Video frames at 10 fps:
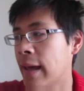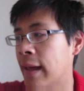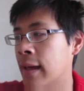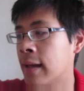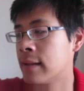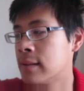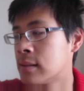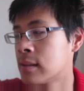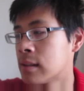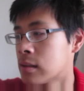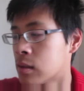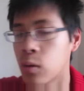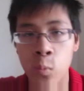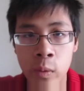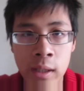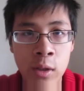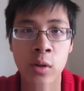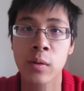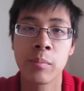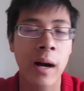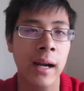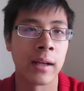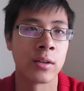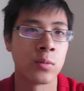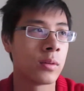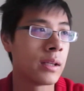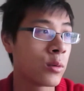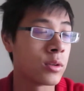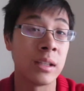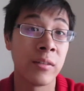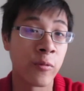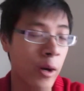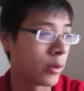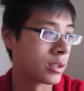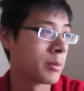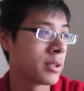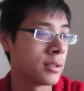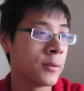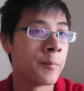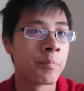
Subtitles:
and we couldn't buy it because it was very expensive.